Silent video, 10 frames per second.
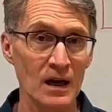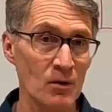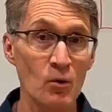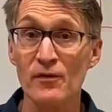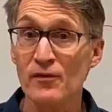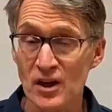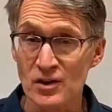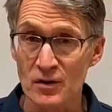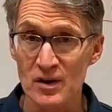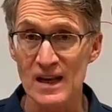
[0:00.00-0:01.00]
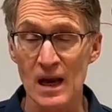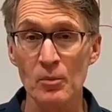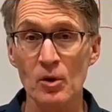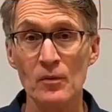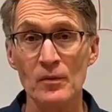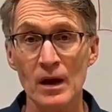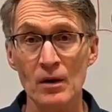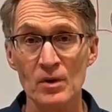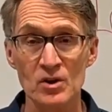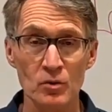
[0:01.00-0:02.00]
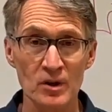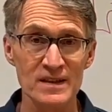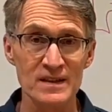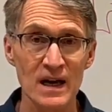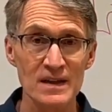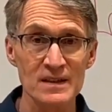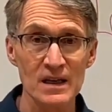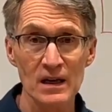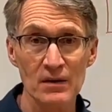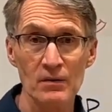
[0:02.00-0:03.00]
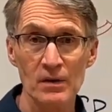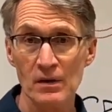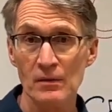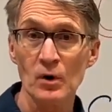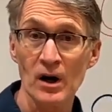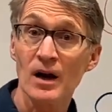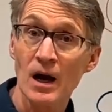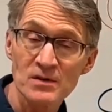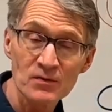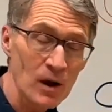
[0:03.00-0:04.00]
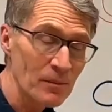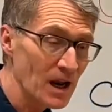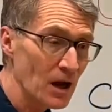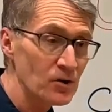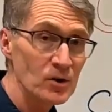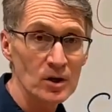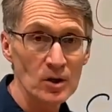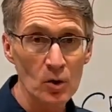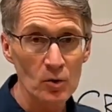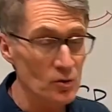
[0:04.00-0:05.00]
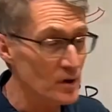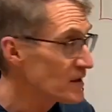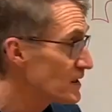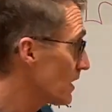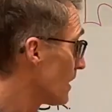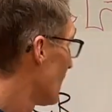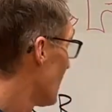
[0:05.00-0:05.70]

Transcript: or fish, for example, which we'll discuss where it comes from and how you can load creatine.